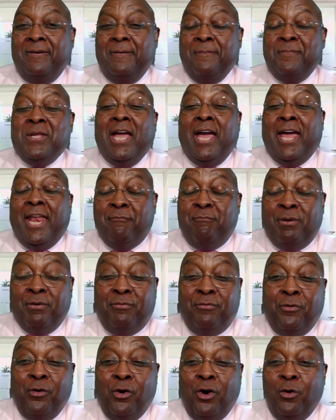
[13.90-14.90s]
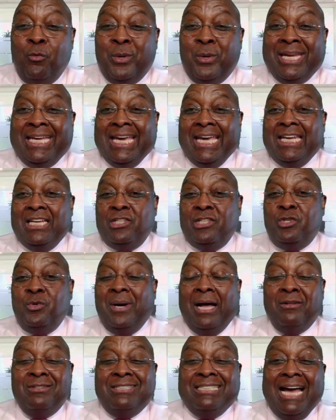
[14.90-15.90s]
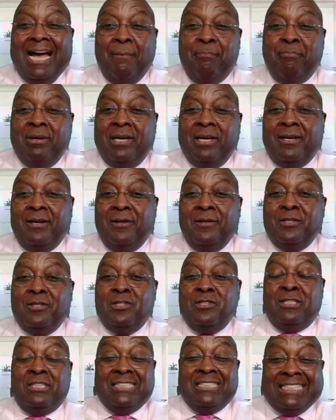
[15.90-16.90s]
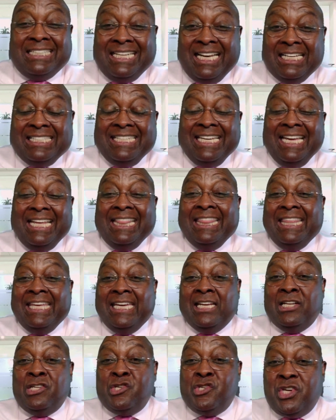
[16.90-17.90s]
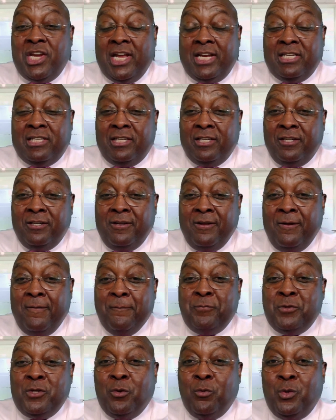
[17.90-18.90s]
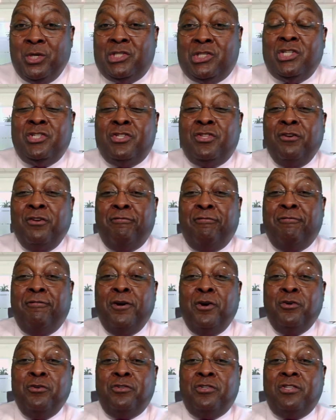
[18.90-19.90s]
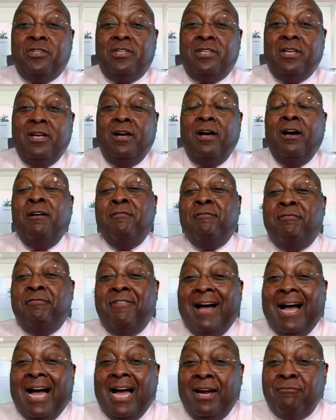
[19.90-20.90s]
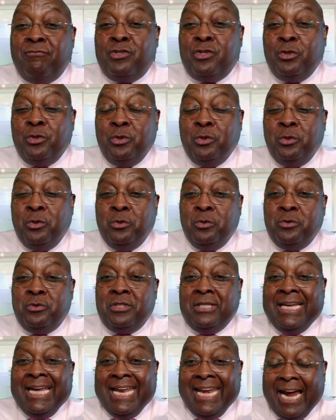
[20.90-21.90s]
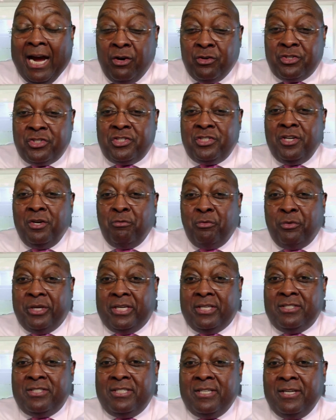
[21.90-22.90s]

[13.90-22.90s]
And before we get into our topic, discussing the agenda, which is the first of 5 tools in our series